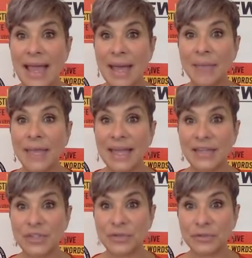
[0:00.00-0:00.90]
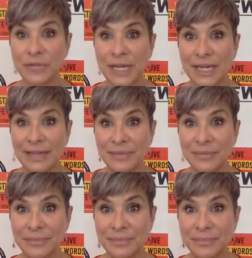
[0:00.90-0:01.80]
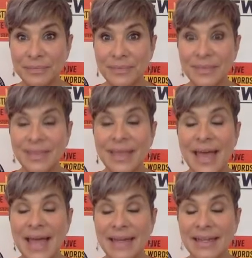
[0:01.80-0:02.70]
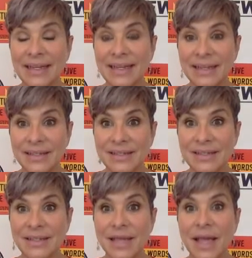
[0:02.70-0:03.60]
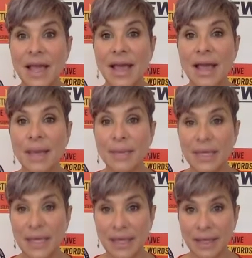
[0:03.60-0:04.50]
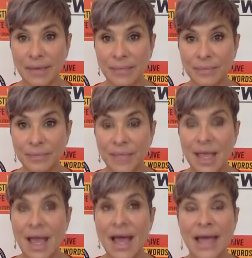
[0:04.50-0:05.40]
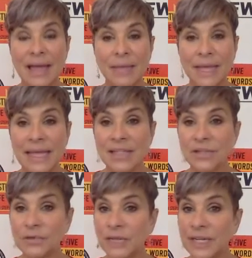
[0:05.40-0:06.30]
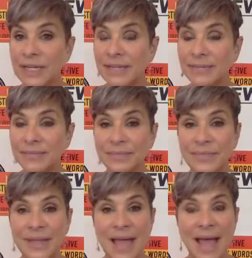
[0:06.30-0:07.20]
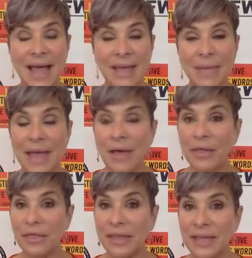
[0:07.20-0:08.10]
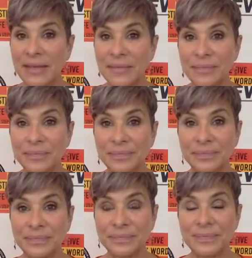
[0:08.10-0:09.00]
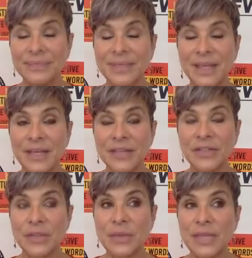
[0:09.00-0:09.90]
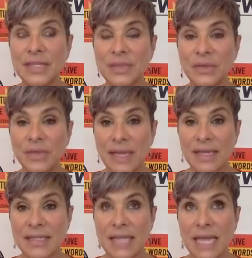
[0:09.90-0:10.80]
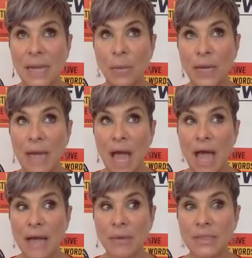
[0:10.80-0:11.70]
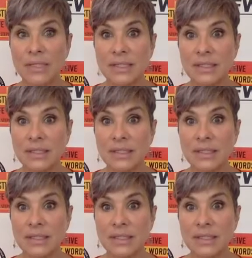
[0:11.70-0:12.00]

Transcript: cancer free. That is a biggie. I am cancer free. I am healthy. So these are things like when I was